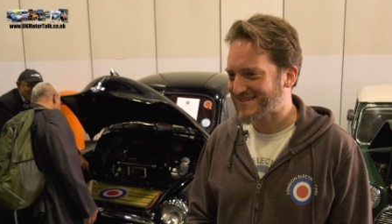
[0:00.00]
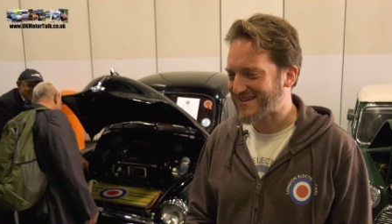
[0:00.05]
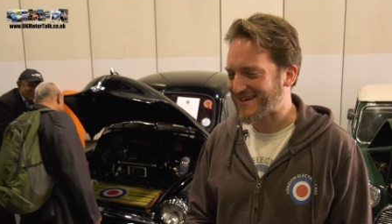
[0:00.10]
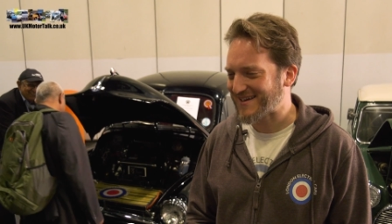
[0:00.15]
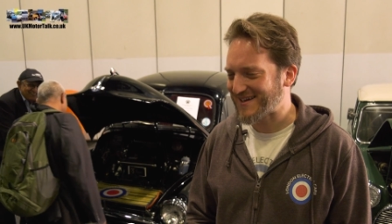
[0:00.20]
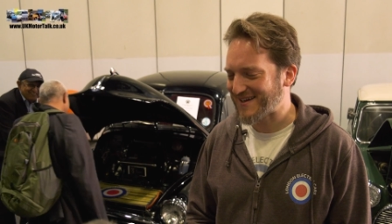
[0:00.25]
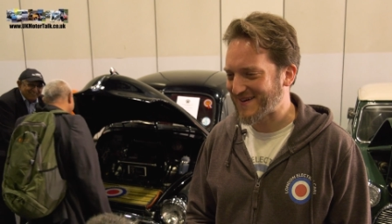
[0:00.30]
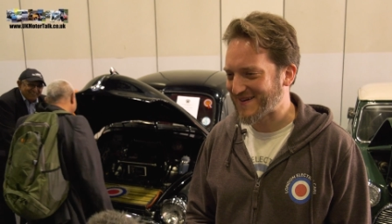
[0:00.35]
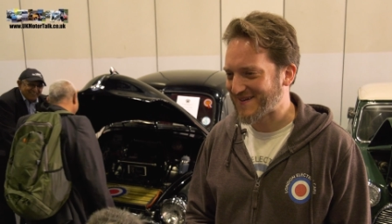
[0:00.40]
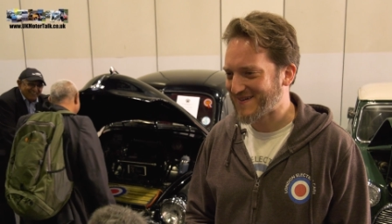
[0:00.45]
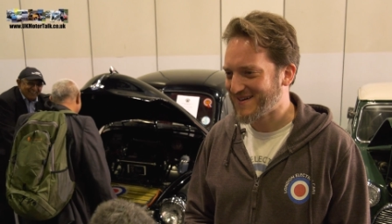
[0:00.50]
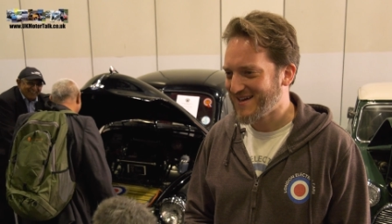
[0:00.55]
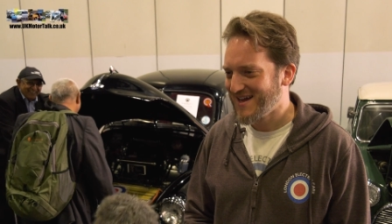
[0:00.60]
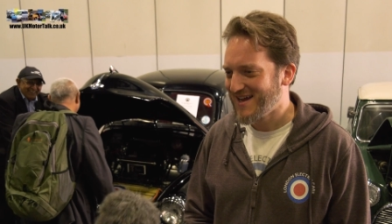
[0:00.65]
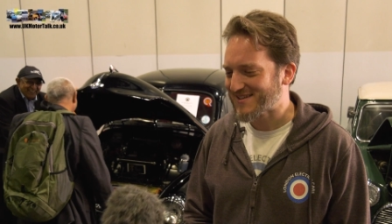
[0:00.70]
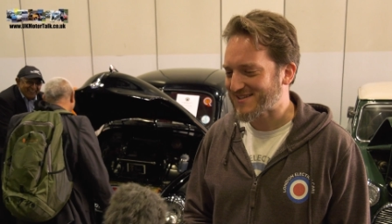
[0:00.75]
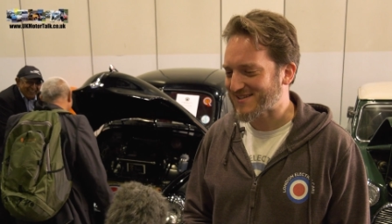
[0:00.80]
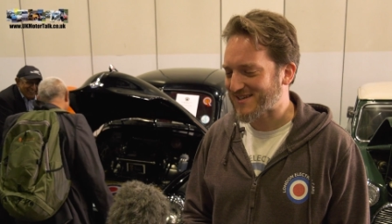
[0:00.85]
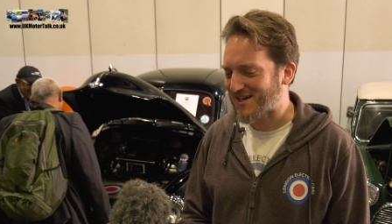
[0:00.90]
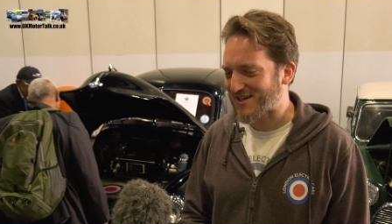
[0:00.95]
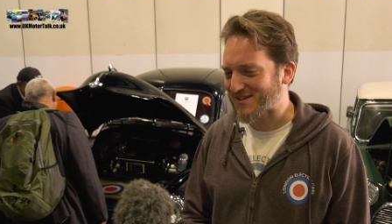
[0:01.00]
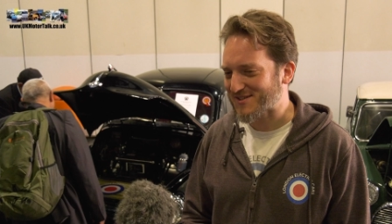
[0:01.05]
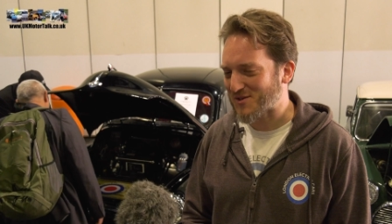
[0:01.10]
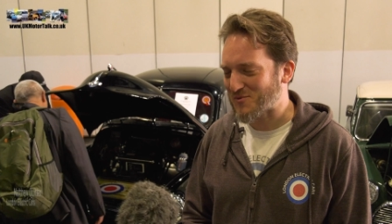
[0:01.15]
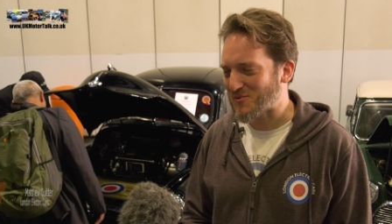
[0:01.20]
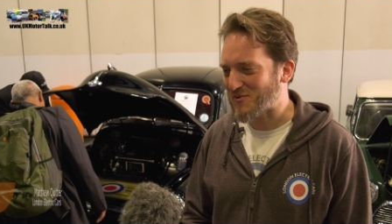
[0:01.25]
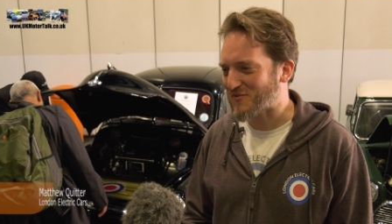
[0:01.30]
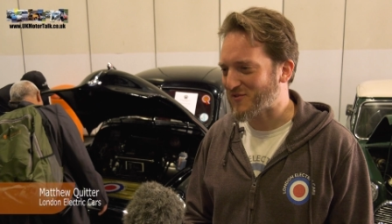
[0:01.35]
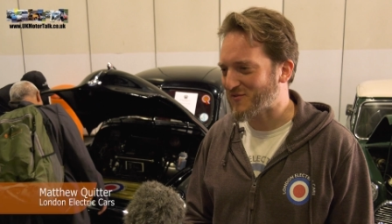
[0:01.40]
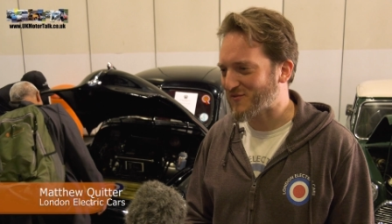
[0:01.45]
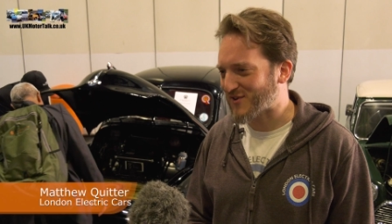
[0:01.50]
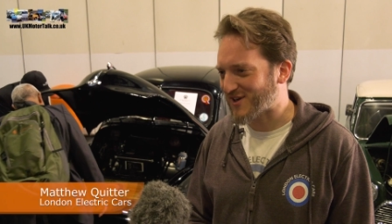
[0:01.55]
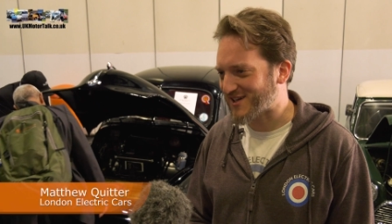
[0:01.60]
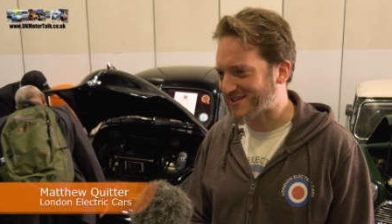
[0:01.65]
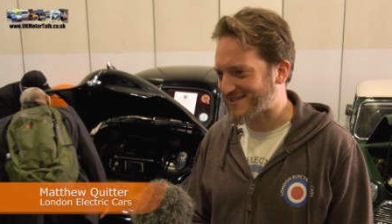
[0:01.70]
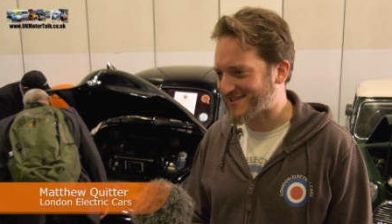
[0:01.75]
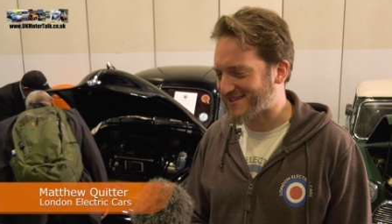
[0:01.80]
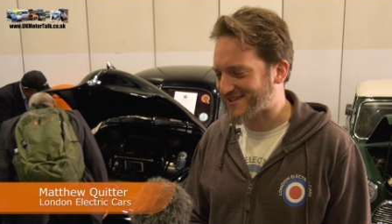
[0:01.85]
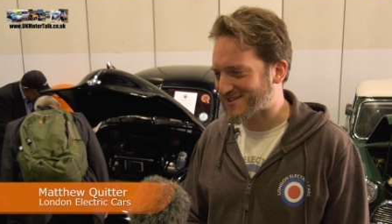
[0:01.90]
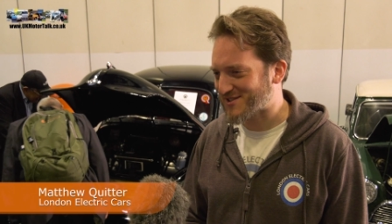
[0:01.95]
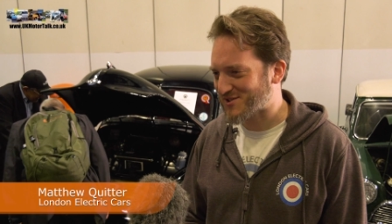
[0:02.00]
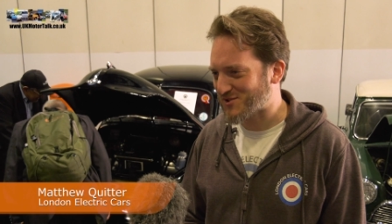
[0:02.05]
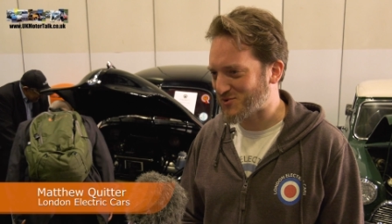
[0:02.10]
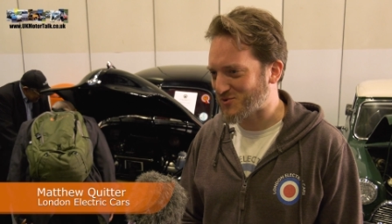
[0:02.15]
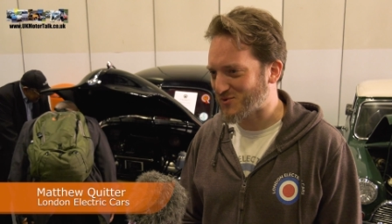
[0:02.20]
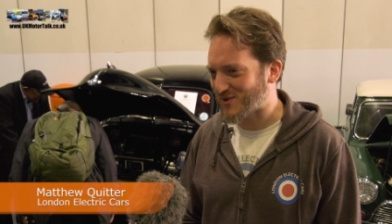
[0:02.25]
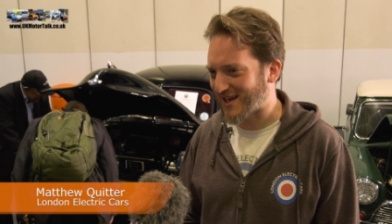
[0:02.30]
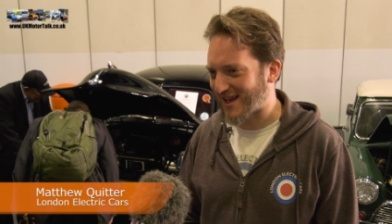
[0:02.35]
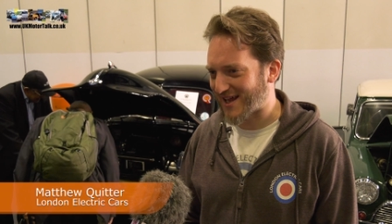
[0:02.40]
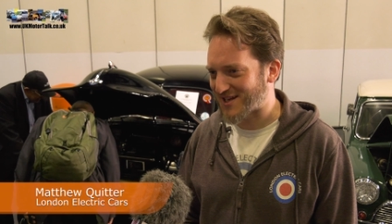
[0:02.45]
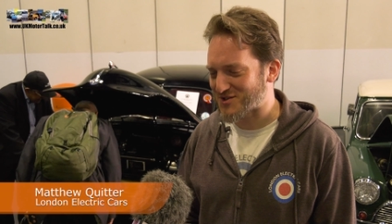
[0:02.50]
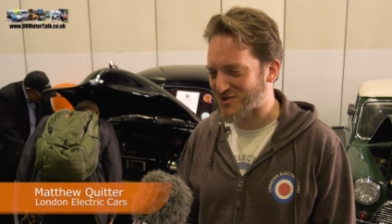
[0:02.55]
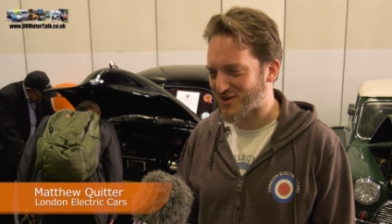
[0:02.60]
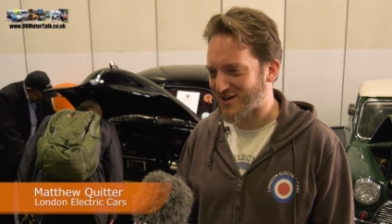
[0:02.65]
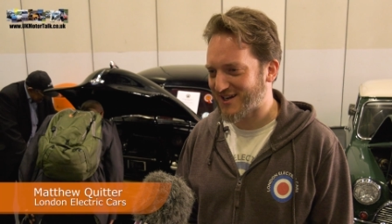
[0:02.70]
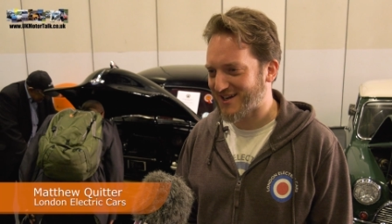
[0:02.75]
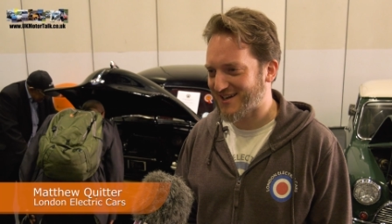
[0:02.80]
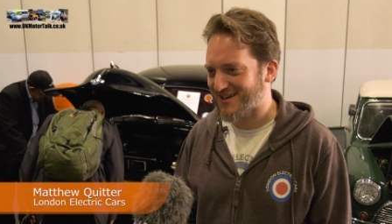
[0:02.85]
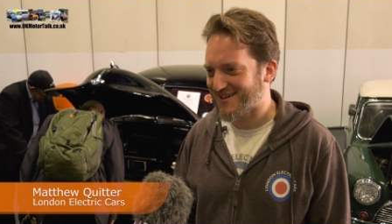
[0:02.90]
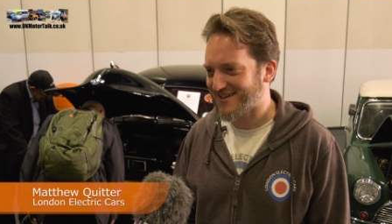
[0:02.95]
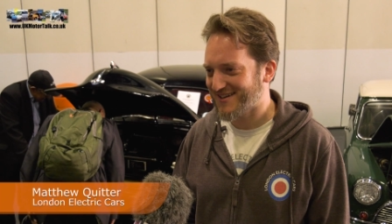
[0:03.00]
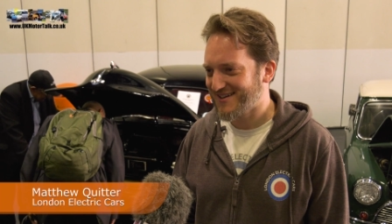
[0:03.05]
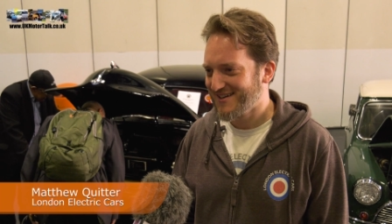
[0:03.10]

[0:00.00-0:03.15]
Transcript: Thank you. So, so we've converted it to electric.